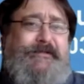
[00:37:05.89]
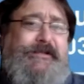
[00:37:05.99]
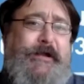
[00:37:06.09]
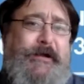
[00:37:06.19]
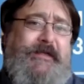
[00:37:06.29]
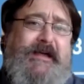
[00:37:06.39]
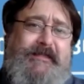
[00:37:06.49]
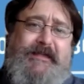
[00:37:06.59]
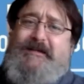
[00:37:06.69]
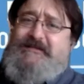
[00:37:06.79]
You know,
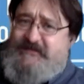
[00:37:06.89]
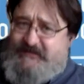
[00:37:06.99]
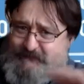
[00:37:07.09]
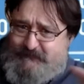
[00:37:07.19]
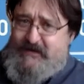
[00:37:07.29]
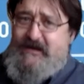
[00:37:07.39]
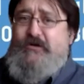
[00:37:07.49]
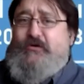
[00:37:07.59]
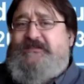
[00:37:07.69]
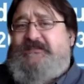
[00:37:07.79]
there's
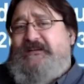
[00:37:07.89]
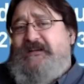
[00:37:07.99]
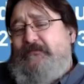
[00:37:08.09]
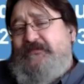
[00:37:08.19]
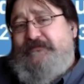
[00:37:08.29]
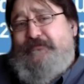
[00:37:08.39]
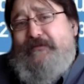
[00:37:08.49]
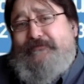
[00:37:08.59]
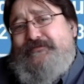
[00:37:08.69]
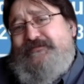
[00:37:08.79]
increasing numbers of
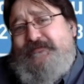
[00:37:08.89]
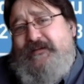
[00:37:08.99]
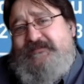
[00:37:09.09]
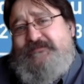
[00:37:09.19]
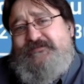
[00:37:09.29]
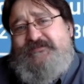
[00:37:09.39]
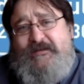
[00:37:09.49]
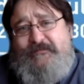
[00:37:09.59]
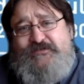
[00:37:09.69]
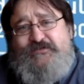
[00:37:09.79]
reference vessels,
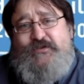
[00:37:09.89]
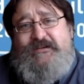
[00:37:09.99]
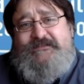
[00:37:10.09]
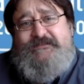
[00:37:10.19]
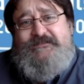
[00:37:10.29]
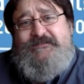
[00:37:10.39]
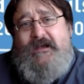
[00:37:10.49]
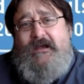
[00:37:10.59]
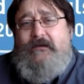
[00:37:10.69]
demonstrators,